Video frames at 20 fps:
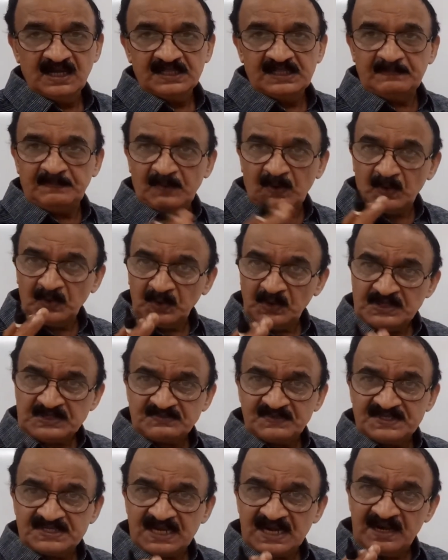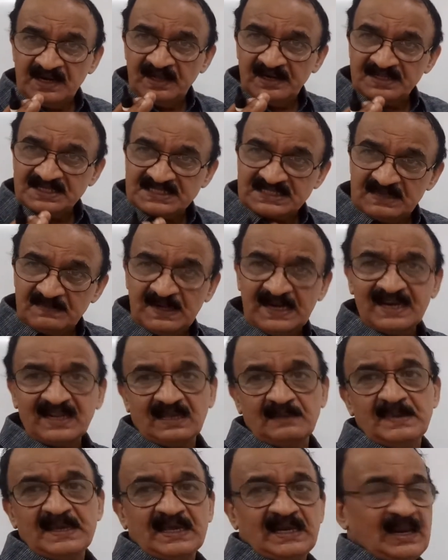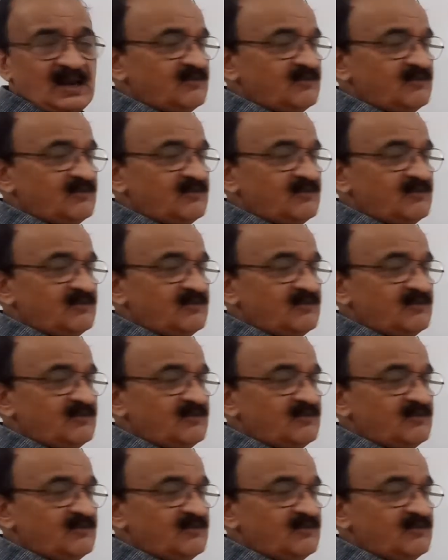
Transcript: The protons which are under similar chemical